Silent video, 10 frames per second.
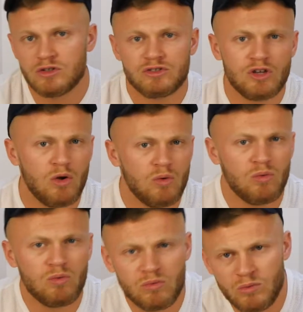So
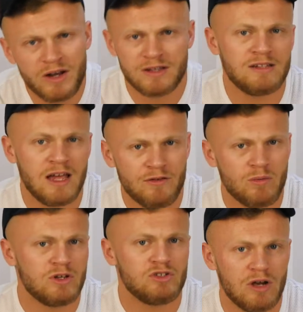why doesn't
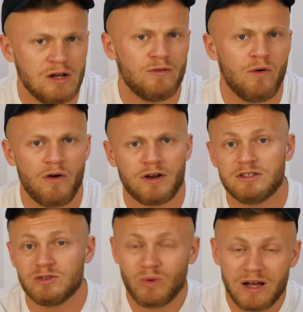everyone trade
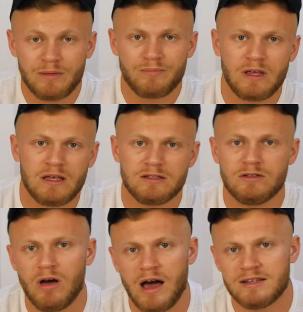Forex? Well, it's
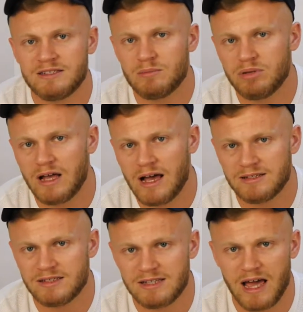not as simple as
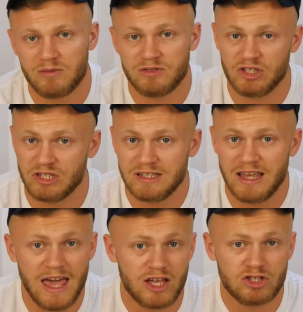it sounds, just
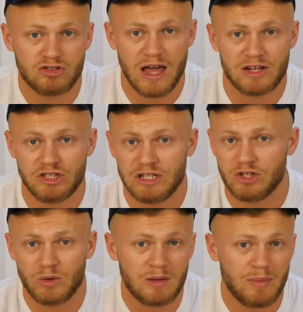getting a strategy,
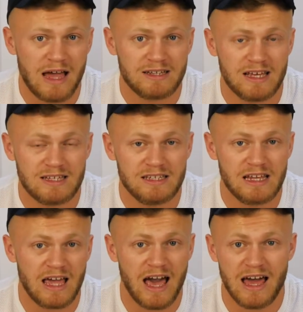doing back
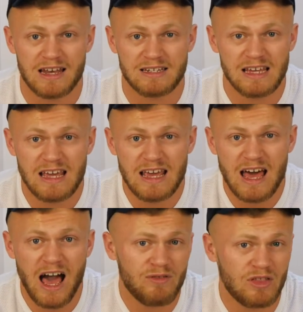testing and
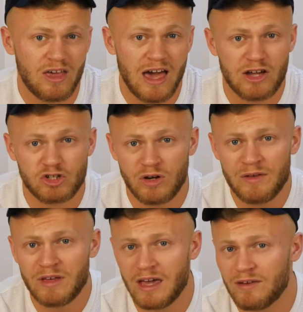having the cash or
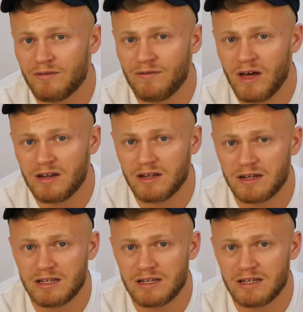even getting funded.